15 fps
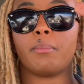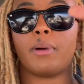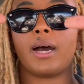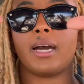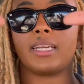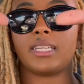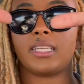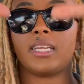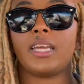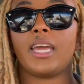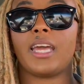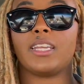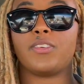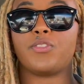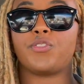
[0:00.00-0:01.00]
body,
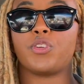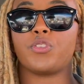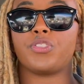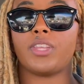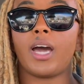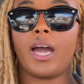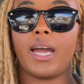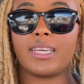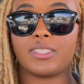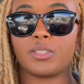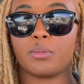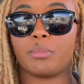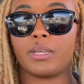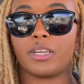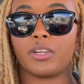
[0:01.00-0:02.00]
and if your thighs
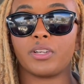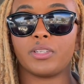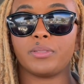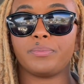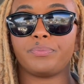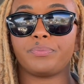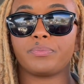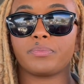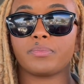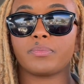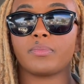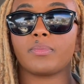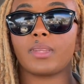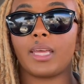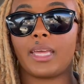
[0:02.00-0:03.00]
are bigger,
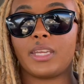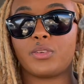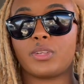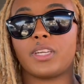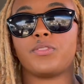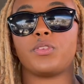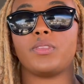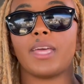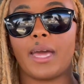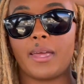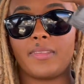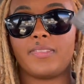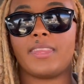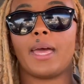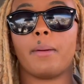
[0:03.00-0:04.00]
it'll give you
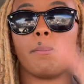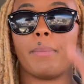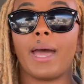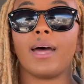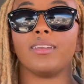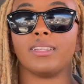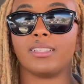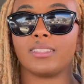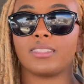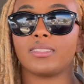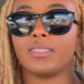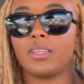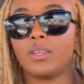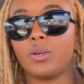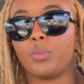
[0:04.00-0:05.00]
that balance
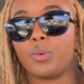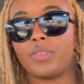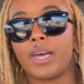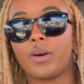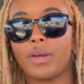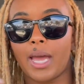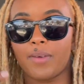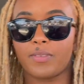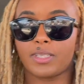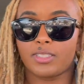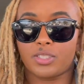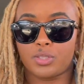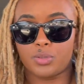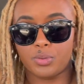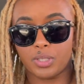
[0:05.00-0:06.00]
without having
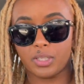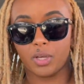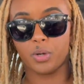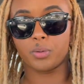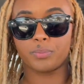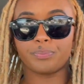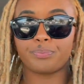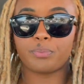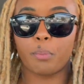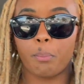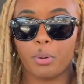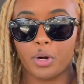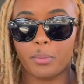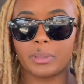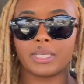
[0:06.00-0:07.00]
to,
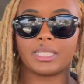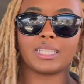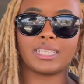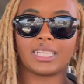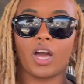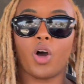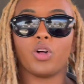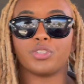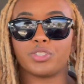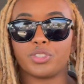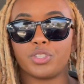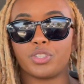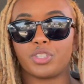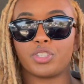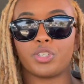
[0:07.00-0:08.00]
permanently
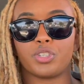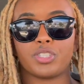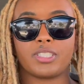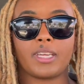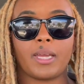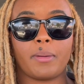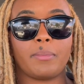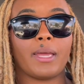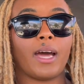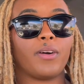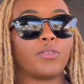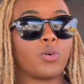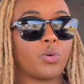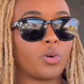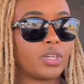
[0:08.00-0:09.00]
alter your shape. Now,
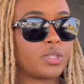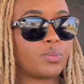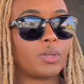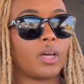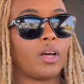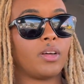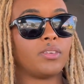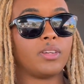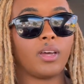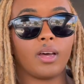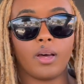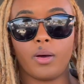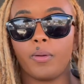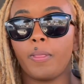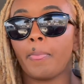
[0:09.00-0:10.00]
of course, we all
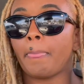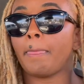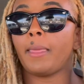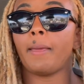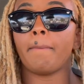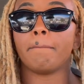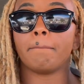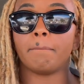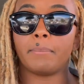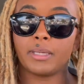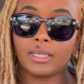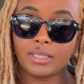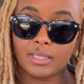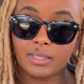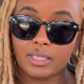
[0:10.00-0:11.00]
know
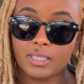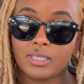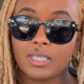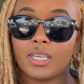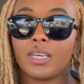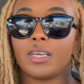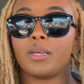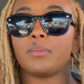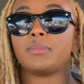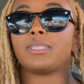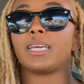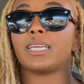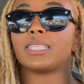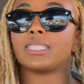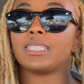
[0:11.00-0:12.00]
being in the gym
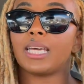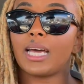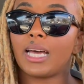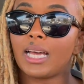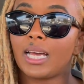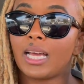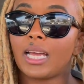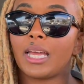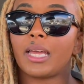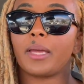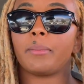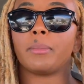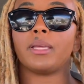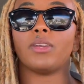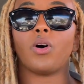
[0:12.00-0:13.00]
takes
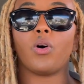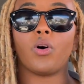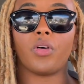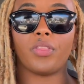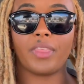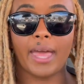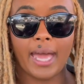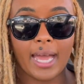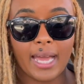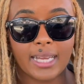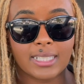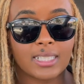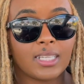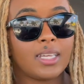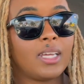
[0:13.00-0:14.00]
time and all
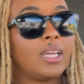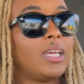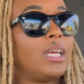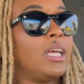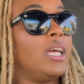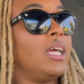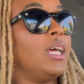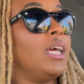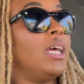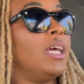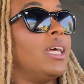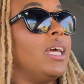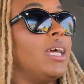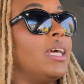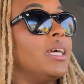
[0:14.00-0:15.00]
that,
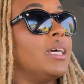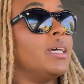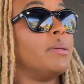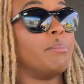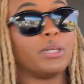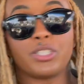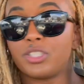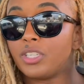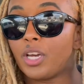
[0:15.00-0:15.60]
but